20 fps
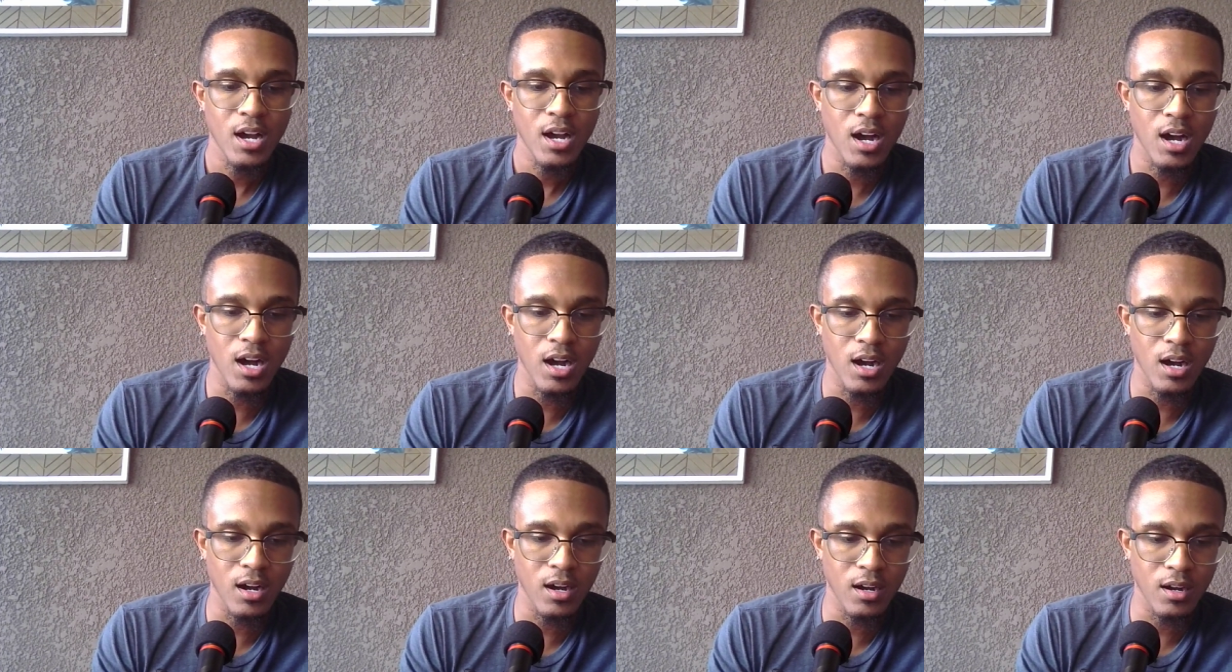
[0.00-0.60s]

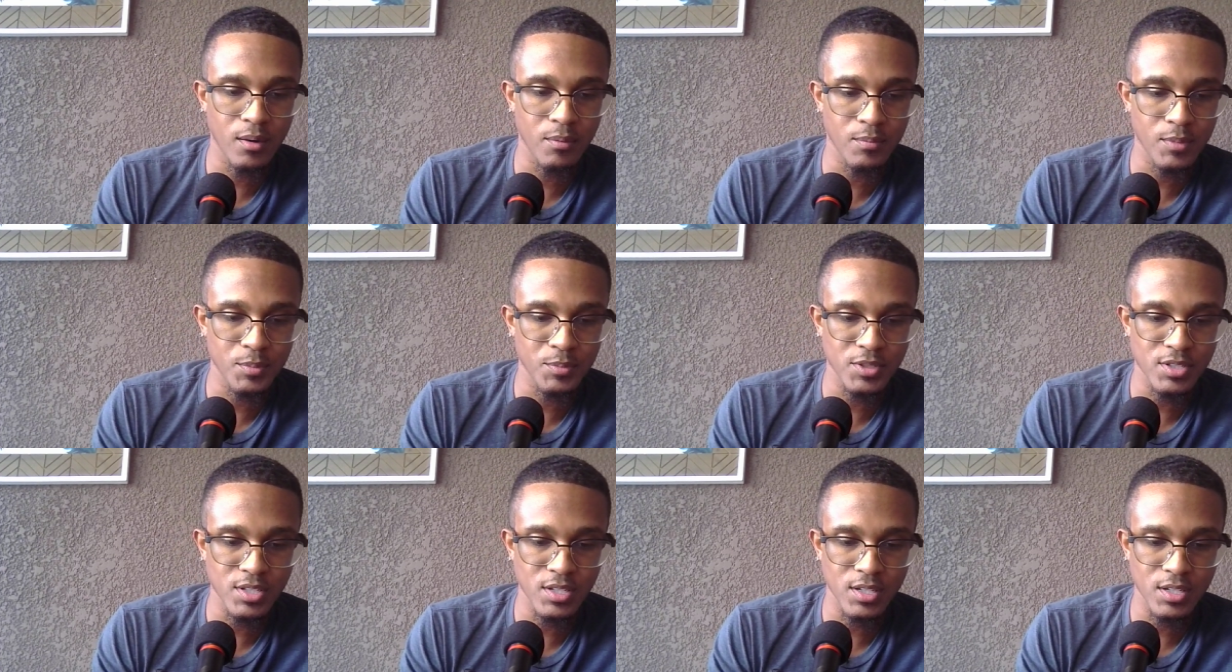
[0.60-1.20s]
Um, let
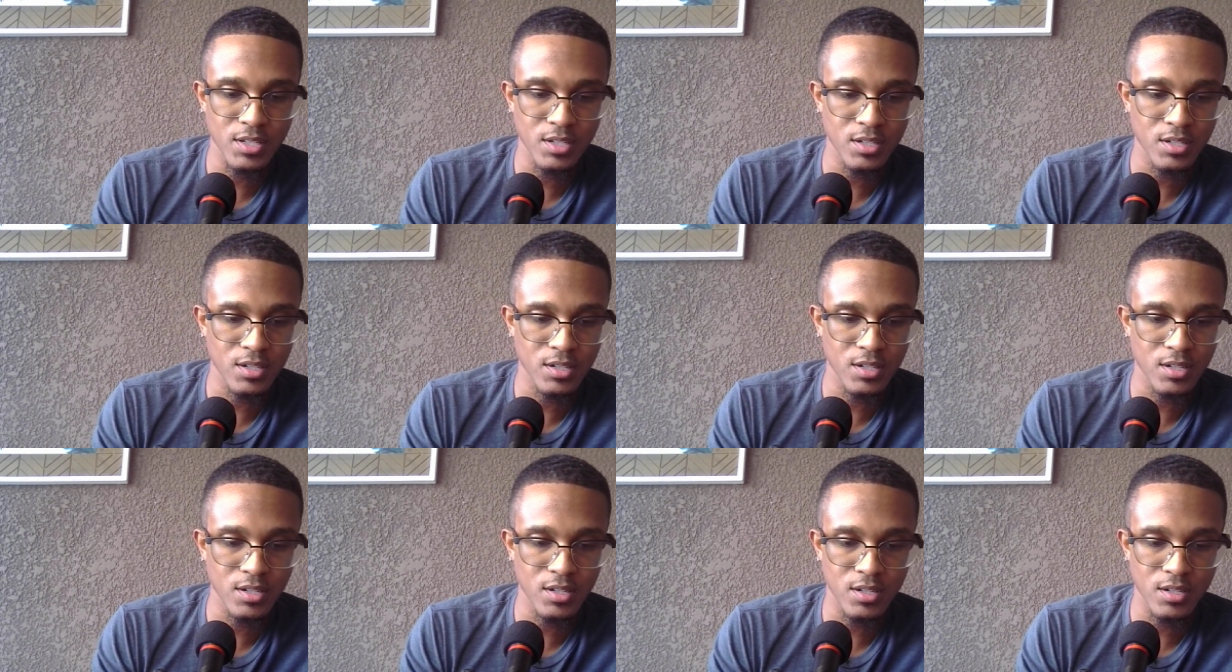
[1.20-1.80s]
me see
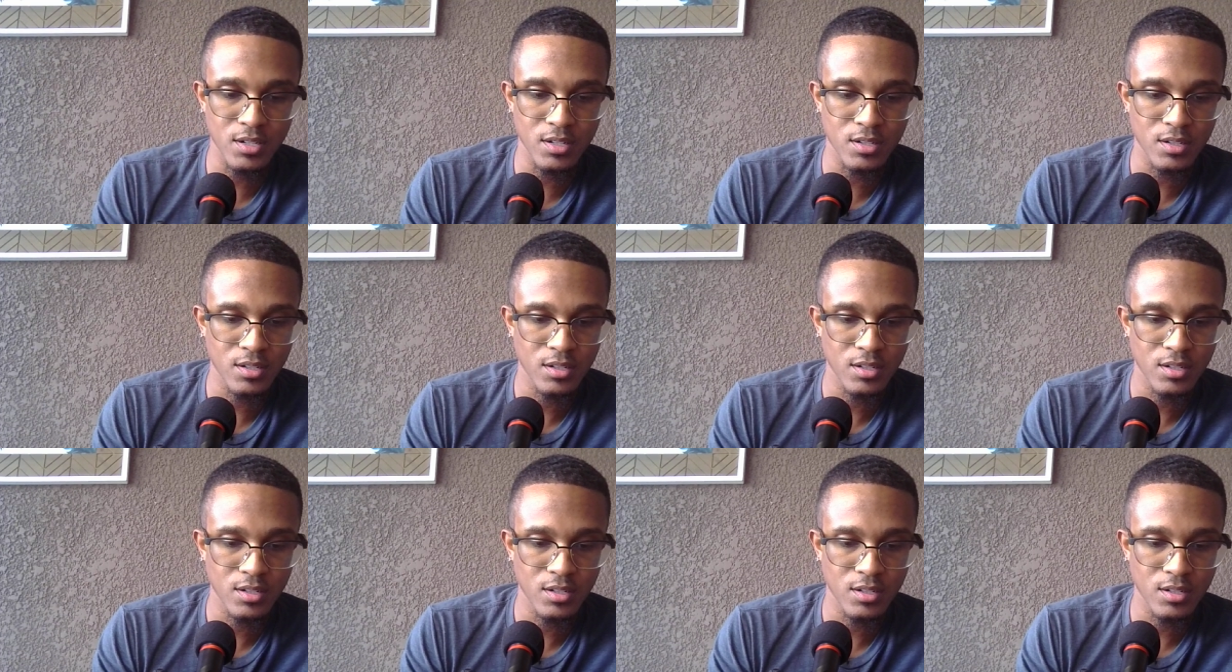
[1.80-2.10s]
here.